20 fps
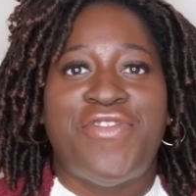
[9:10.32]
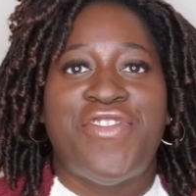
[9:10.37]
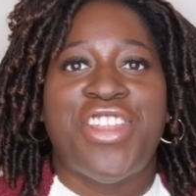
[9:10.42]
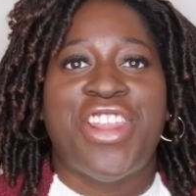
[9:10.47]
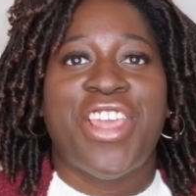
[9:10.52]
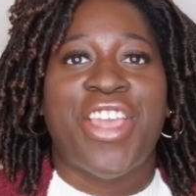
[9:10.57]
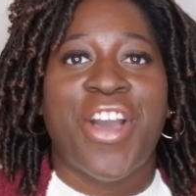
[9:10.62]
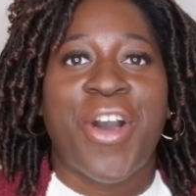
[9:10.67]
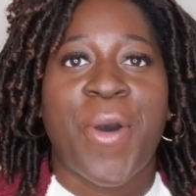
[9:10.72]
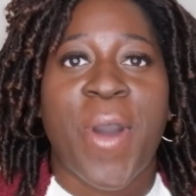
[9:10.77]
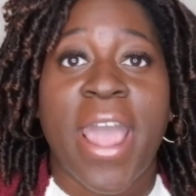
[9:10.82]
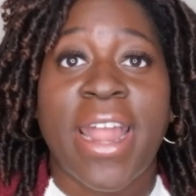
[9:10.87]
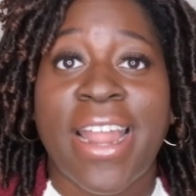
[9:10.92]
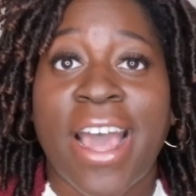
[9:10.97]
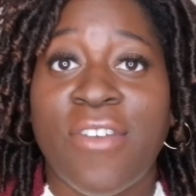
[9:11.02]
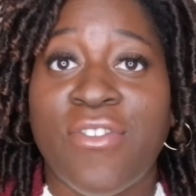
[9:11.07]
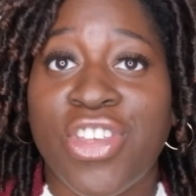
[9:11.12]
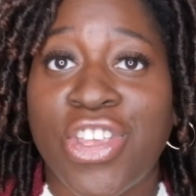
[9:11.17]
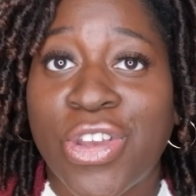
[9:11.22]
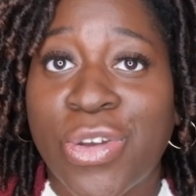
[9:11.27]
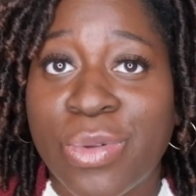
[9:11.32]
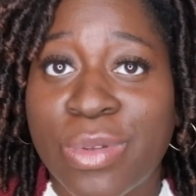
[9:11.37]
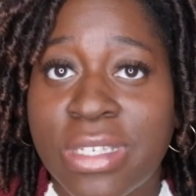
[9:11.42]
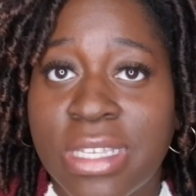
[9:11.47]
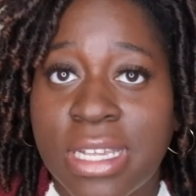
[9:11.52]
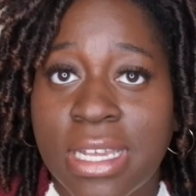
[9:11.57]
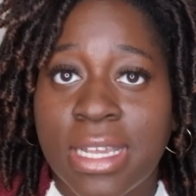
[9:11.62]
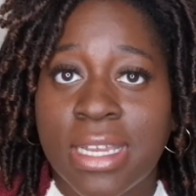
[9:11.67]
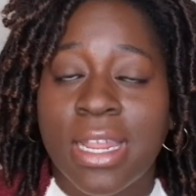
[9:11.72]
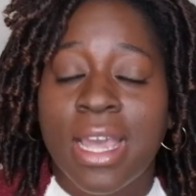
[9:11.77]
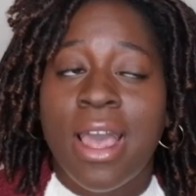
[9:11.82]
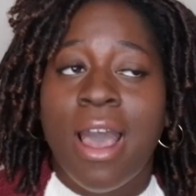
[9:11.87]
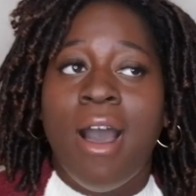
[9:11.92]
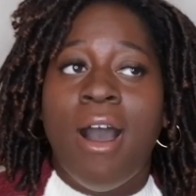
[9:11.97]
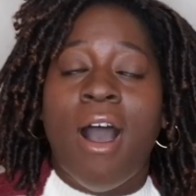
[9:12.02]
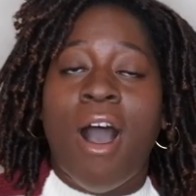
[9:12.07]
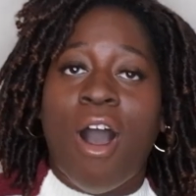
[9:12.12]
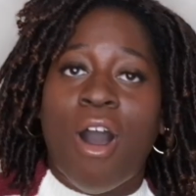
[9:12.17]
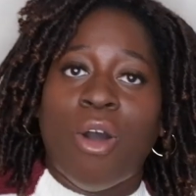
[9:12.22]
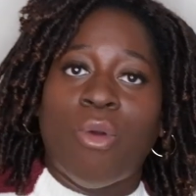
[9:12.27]
video. And I've used it
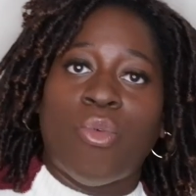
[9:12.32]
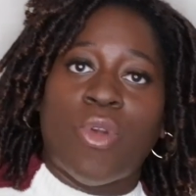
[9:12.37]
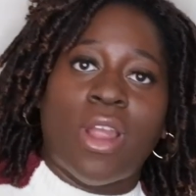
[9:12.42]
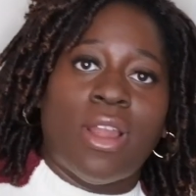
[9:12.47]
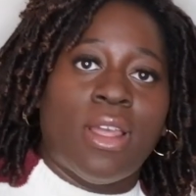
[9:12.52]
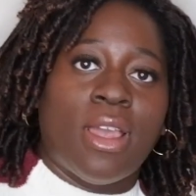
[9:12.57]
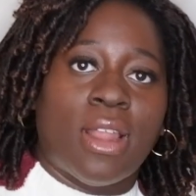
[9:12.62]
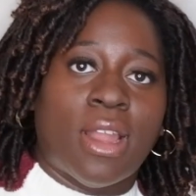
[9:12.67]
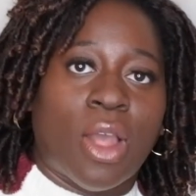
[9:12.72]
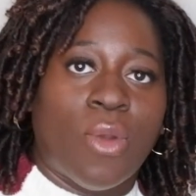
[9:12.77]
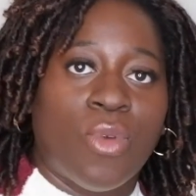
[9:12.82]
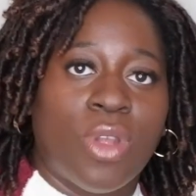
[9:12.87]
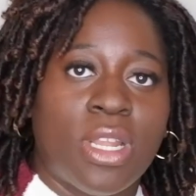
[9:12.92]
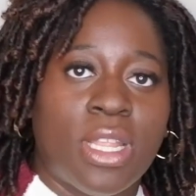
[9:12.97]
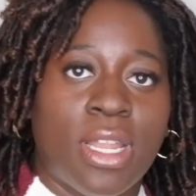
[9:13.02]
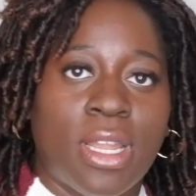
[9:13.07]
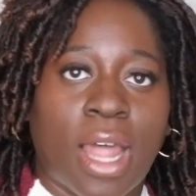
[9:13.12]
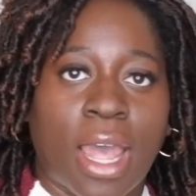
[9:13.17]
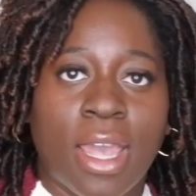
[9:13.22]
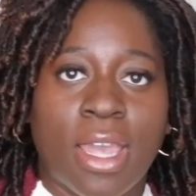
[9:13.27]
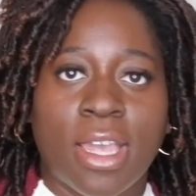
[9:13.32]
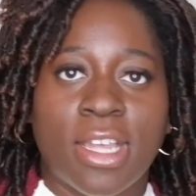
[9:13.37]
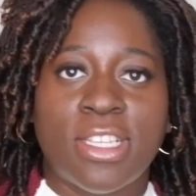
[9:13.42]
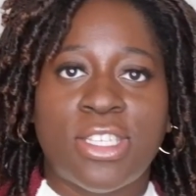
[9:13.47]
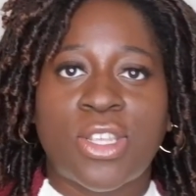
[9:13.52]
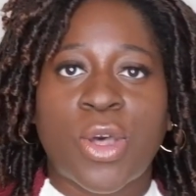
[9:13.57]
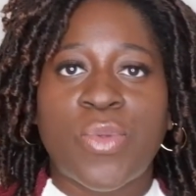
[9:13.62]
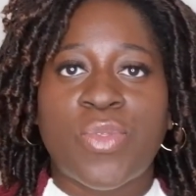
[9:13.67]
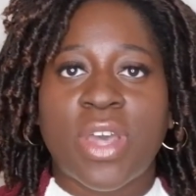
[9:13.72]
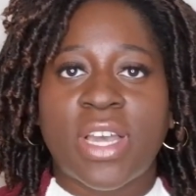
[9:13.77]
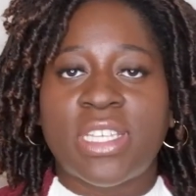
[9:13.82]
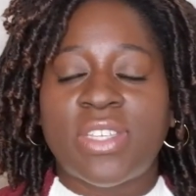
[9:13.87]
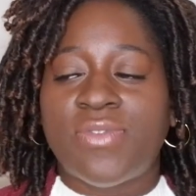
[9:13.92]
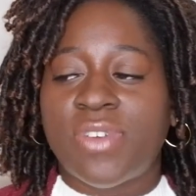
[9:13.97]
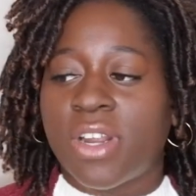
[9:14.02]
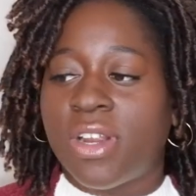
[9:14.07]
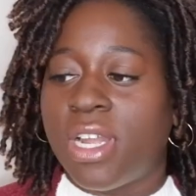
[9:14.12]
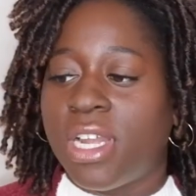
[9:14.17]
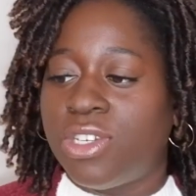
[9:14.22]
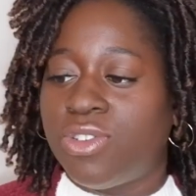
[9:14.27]
already and I really like it. So that's
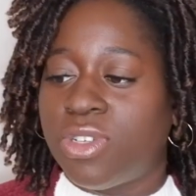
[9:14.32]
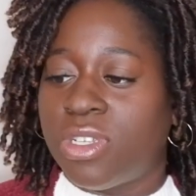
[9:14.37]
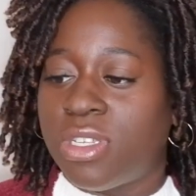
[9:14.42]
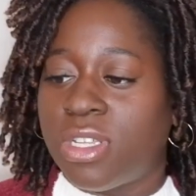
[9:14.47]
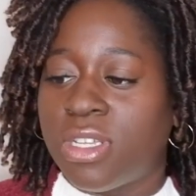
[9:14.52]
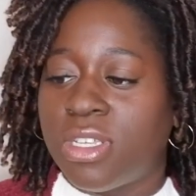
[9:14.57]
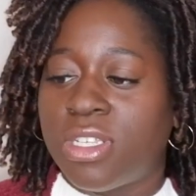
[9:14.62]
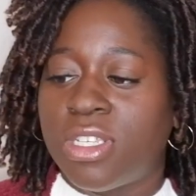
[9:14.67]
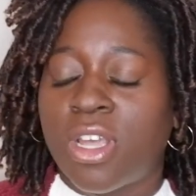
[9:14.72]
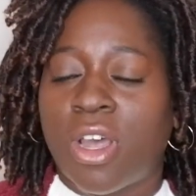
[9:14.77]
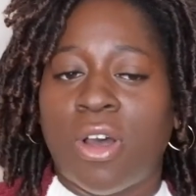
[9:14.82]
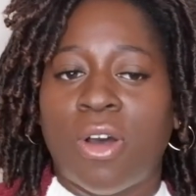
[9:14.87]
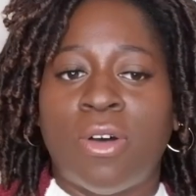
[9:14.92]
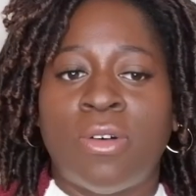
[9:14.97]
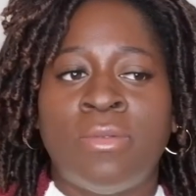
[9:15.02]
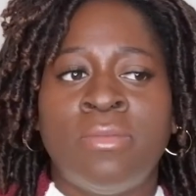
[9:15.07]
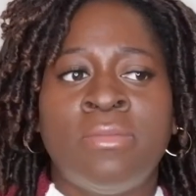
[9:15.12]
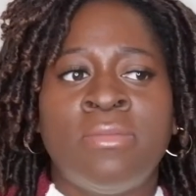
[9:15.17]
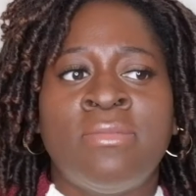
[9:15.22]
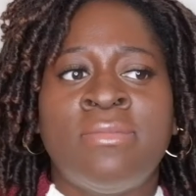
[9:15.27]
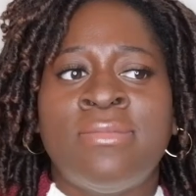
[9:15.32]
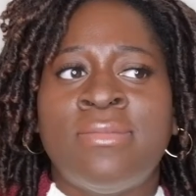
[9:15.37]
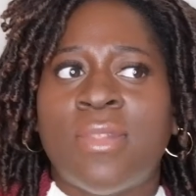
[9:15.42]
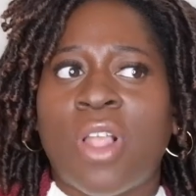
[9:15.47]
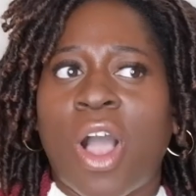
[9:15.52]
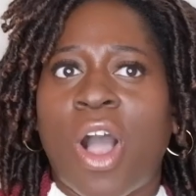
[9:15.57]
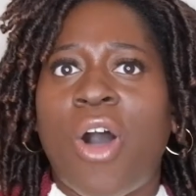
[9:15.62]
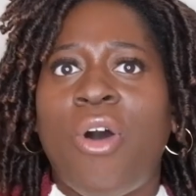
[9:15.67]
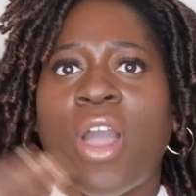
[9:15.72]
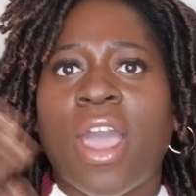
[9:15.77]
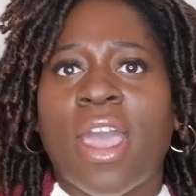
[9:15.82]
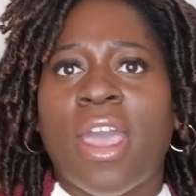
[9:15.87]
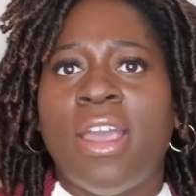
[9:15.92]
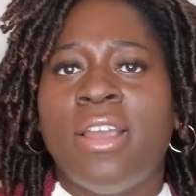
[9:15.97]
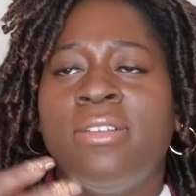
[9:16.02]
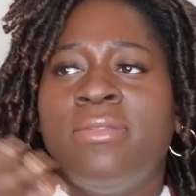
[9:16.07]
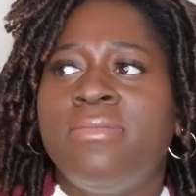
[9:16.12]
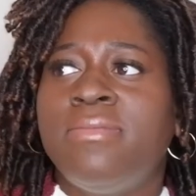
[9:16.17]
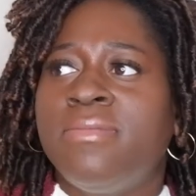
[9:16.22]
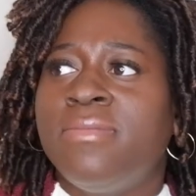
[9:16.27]
very interesting. So,
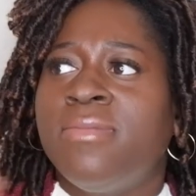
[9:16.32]
okay.